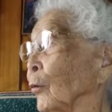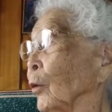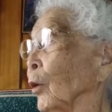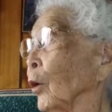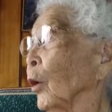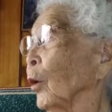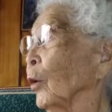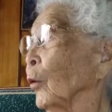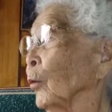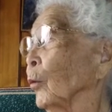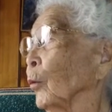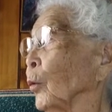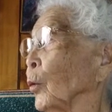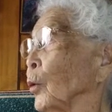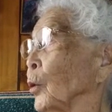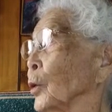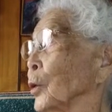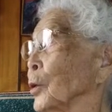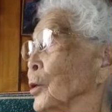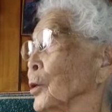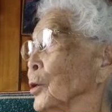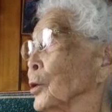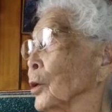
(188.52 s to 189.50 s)
A lot of
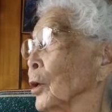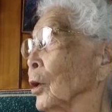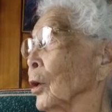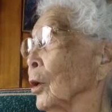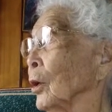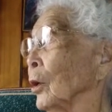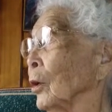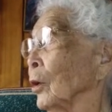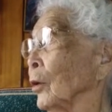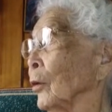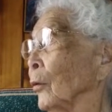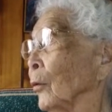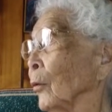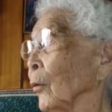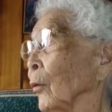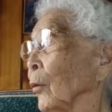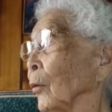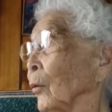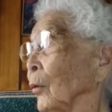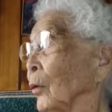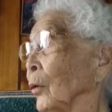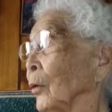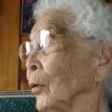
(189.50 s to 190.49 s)
woods,
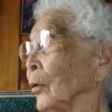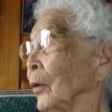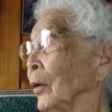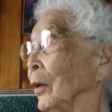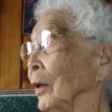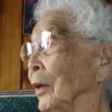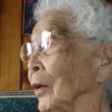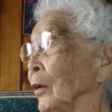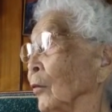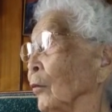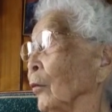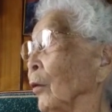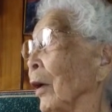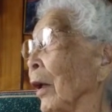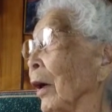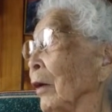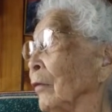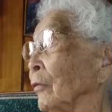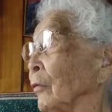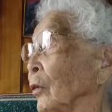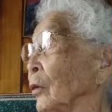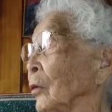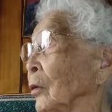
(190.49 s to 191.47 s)
though, and
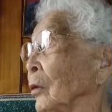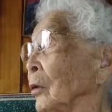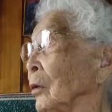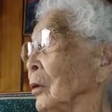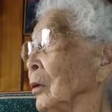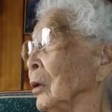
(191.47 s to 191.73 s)
gravel.